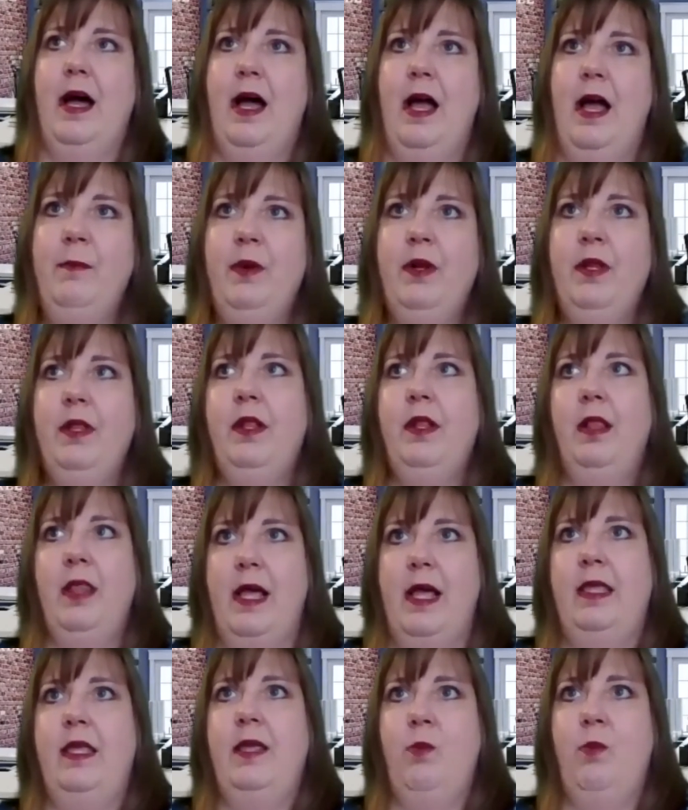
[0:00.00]
I'm one of the
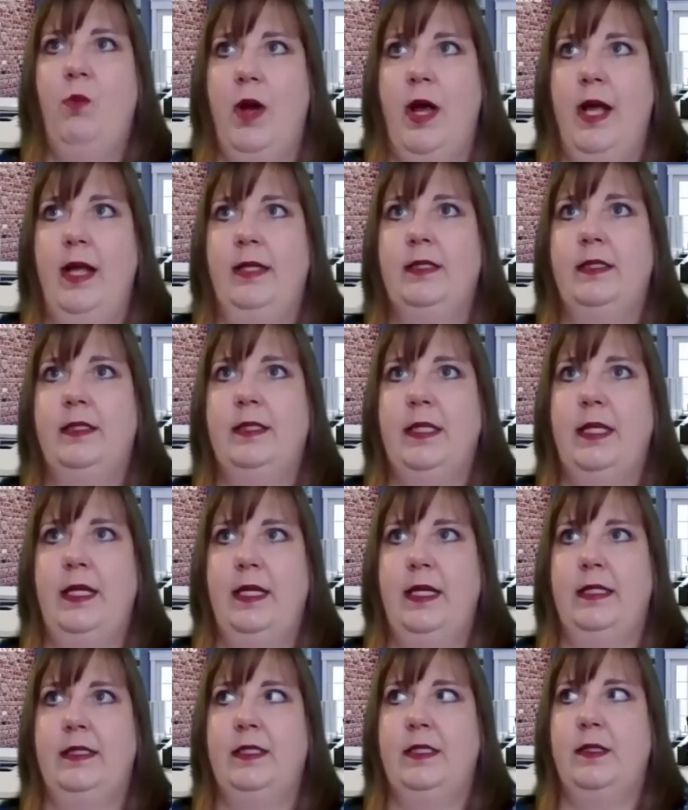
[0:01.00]
lucky ones
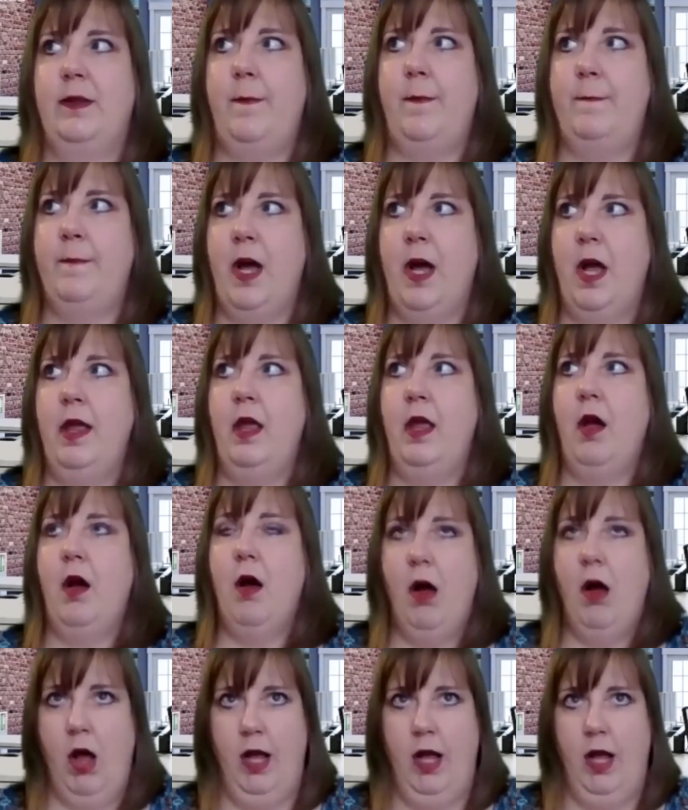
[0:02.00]
is my
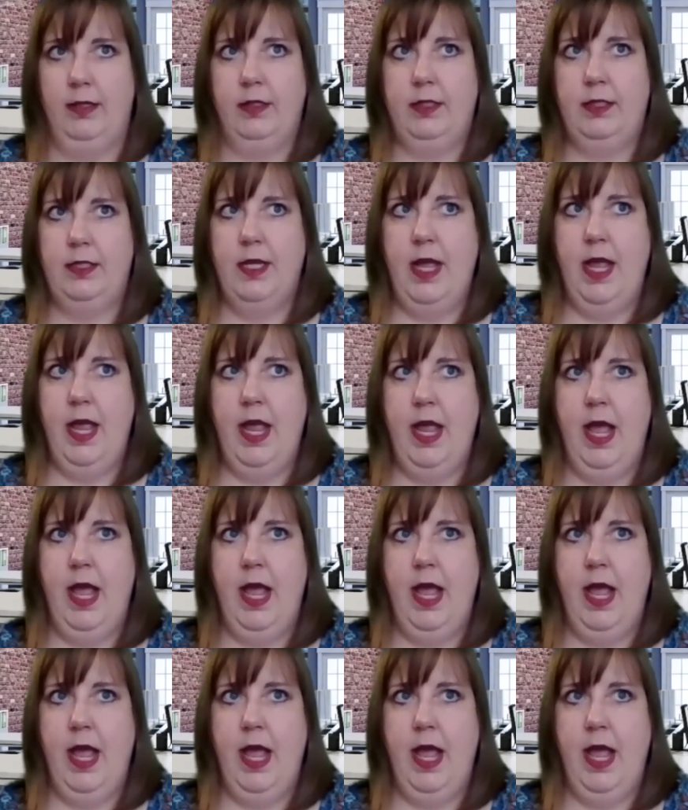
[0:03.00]
aunt